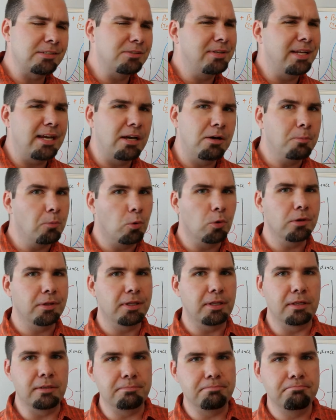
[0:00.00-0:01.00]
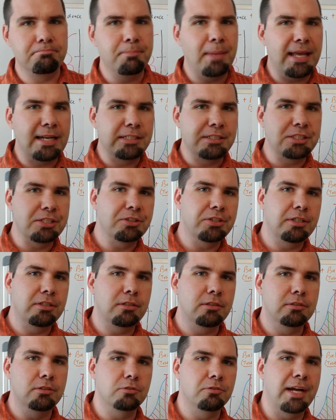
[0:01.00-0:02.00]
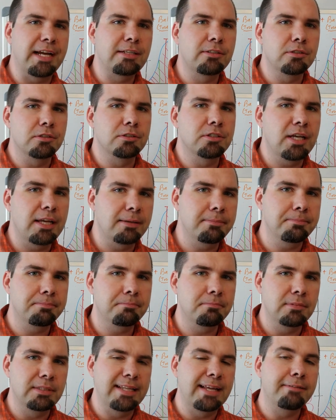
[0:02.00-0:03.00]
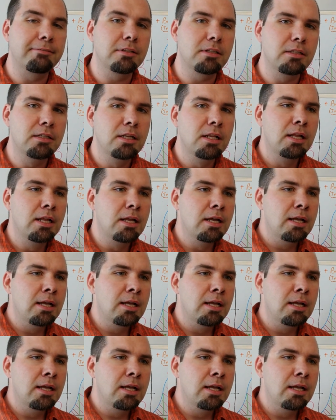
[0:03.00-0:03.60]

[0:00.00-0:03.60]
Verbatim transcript: They're now more the managerial director type level.